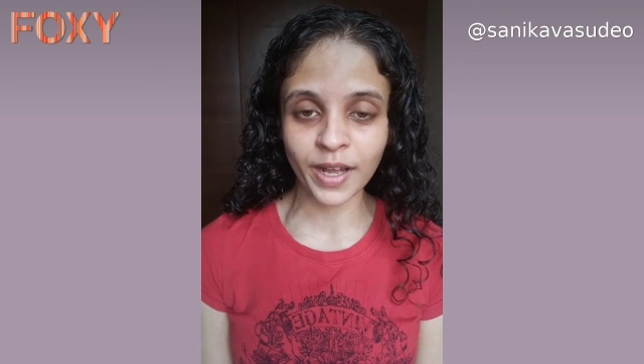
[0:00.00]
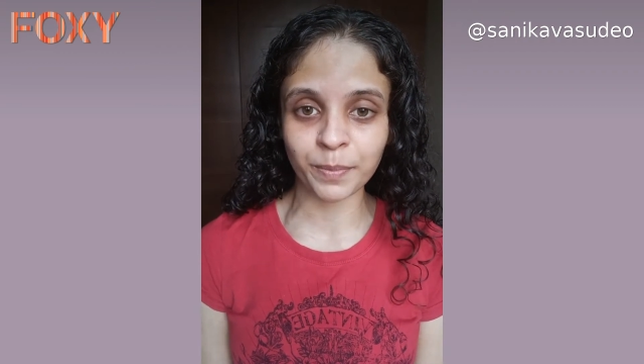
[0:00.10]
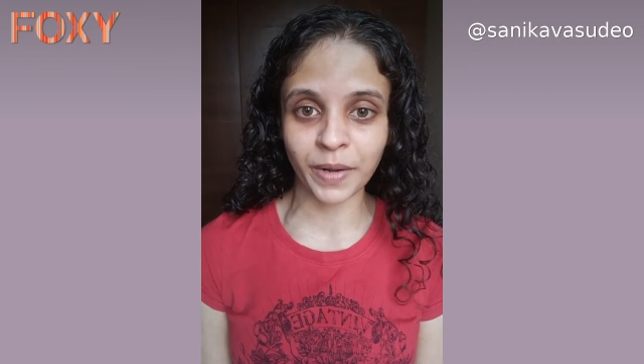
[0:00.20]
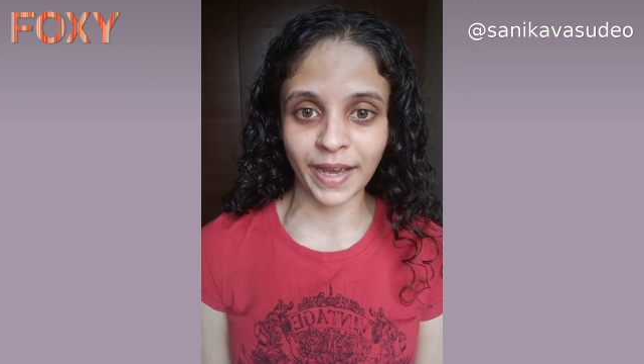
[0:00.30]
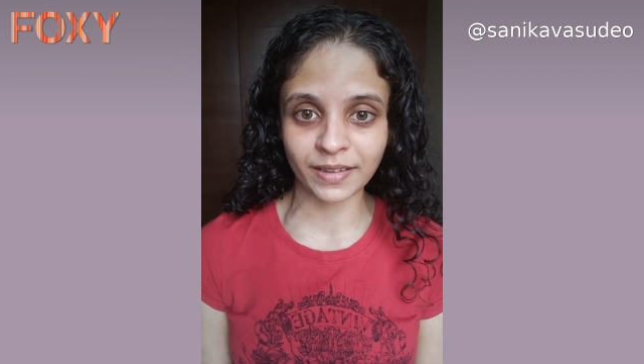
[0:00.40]
I
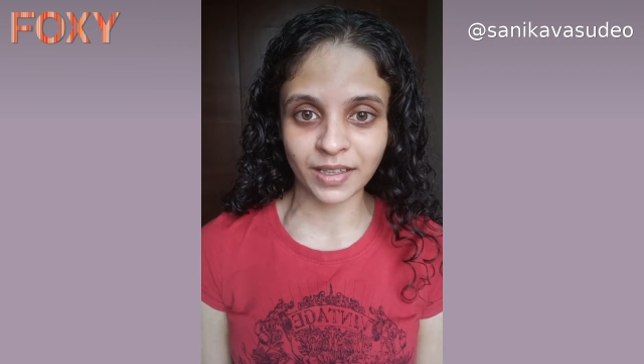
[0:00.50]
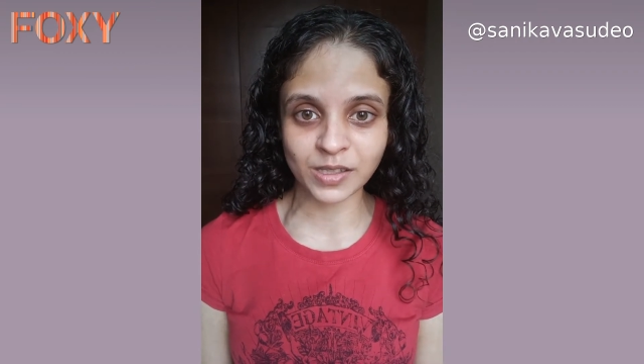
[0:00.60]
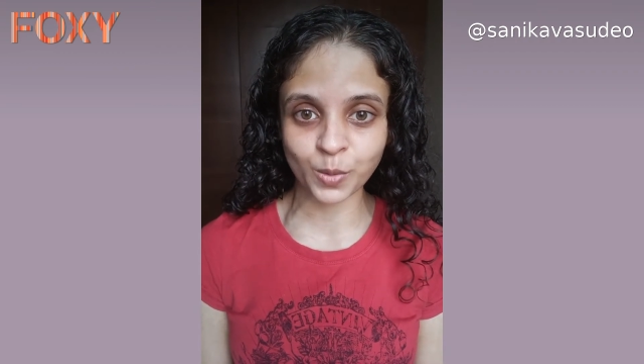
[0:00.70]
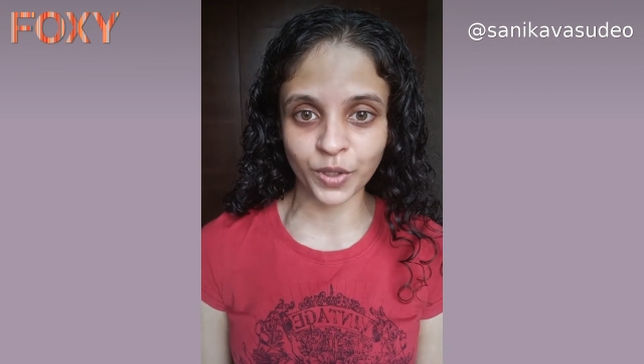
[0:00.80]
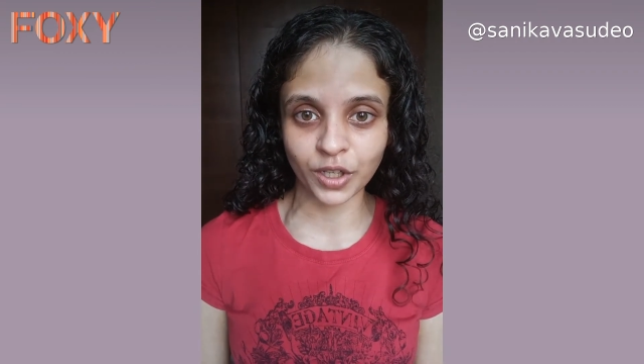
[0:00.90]
applied
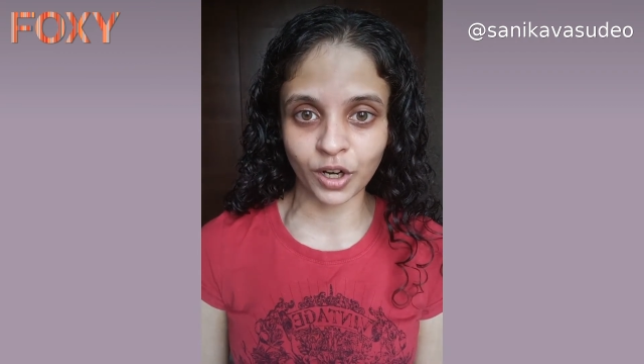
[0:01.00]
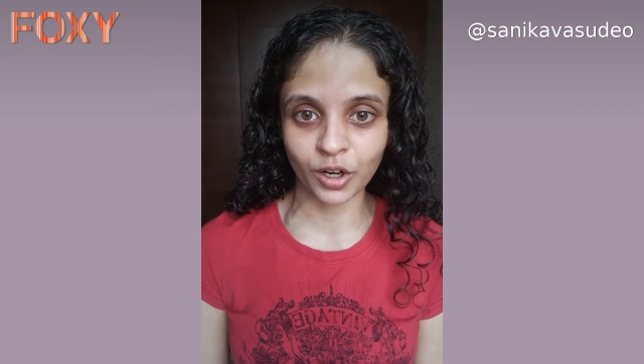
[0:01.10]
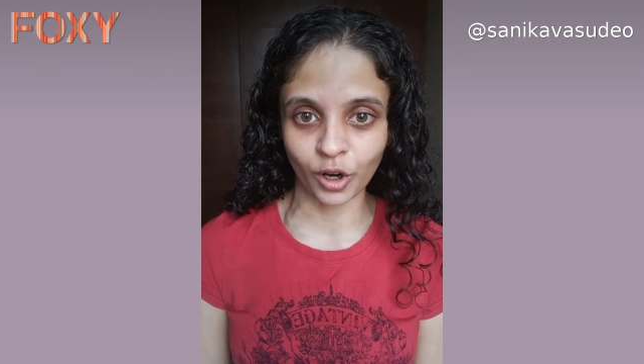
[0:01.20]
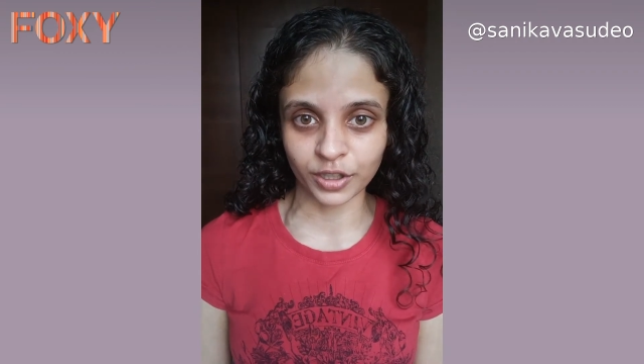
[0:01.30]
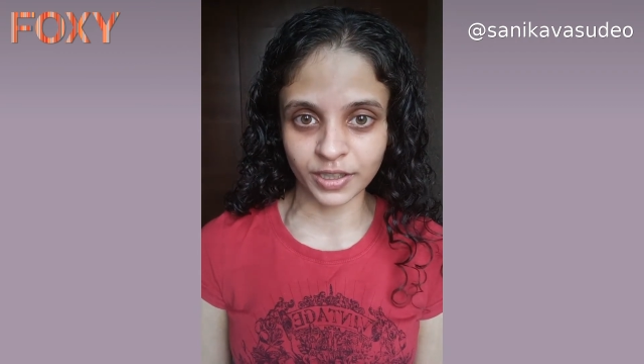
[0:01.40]
this with a
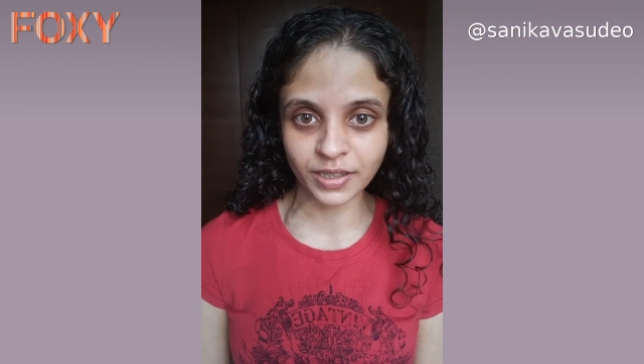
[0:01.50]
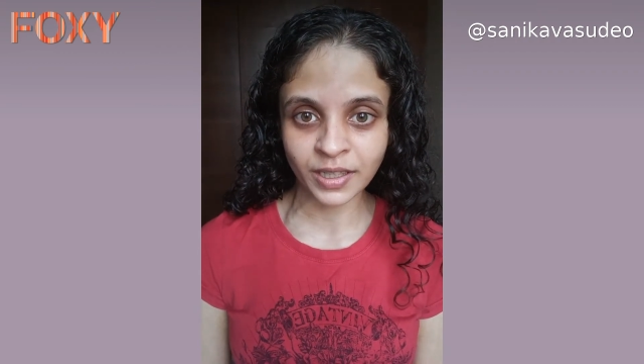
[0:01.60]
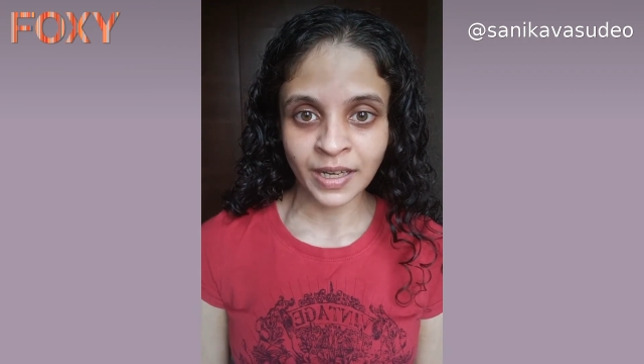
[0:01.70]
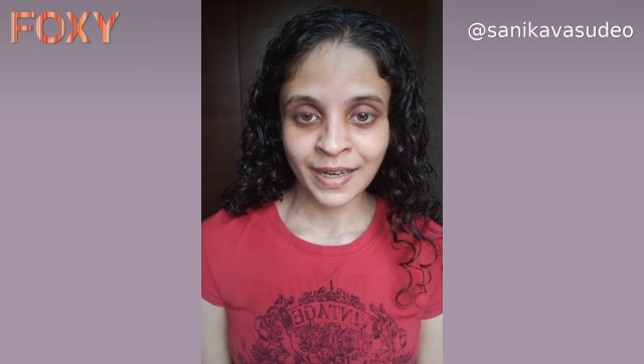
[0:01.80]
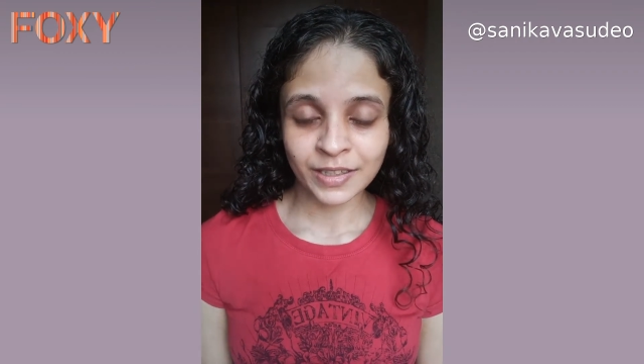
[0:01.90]

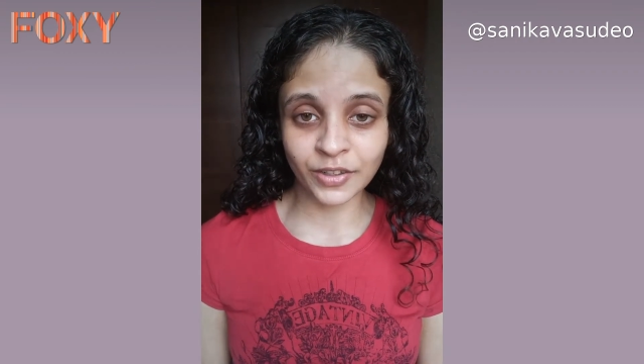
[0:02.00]
cotton.